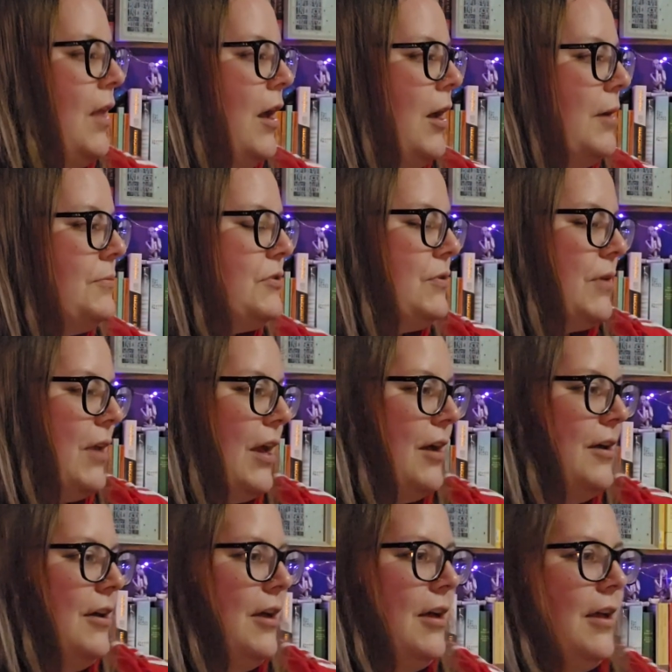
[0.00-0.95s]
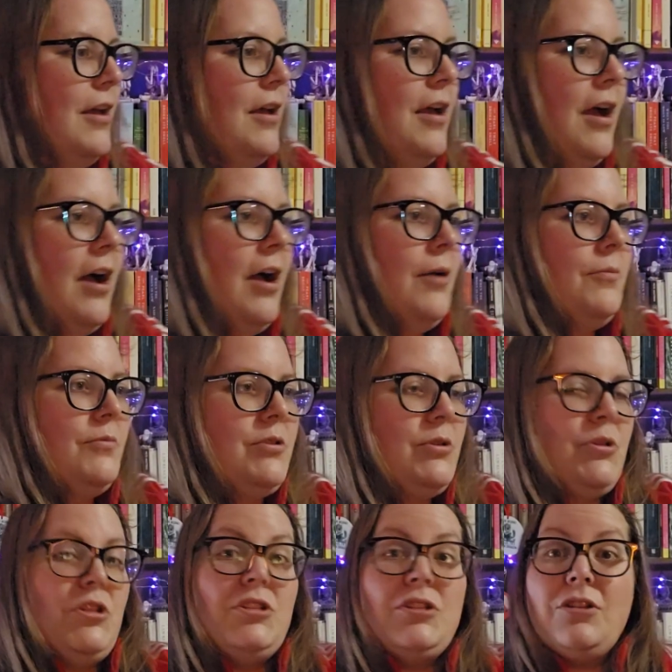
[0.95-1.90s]
Um, so yeah, um,
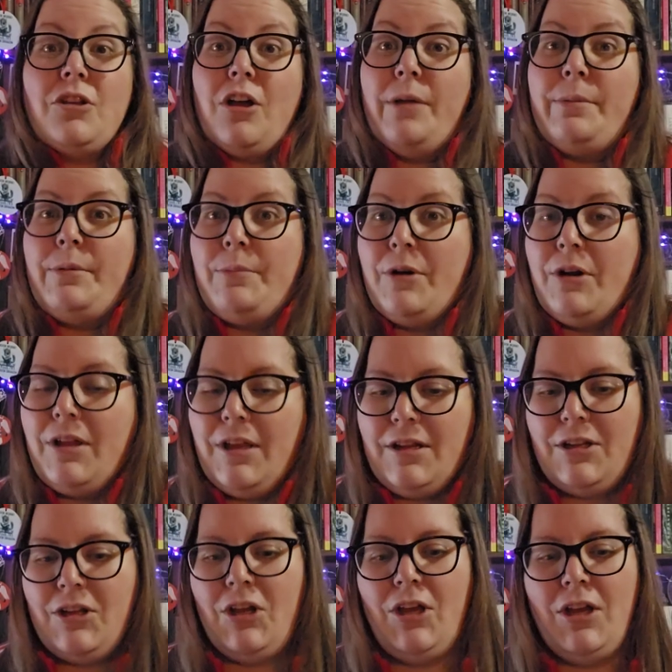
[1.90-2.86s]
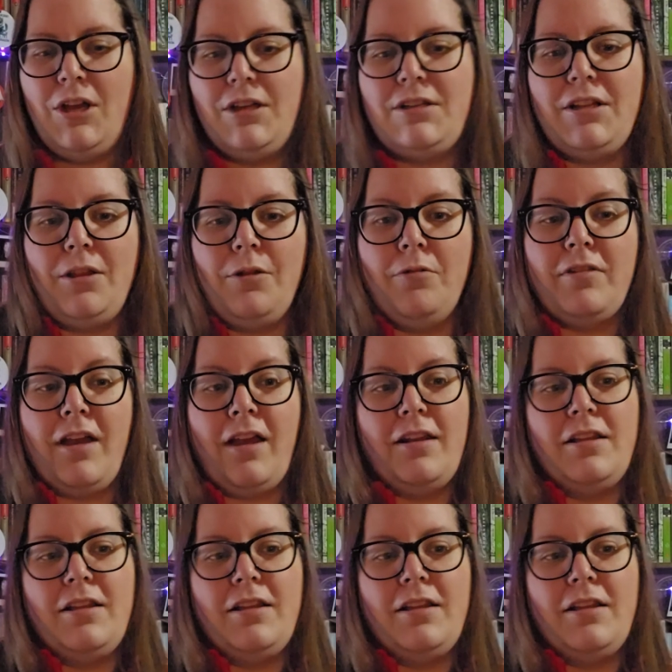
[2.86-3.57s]
so she's in the goblin market dealing with that.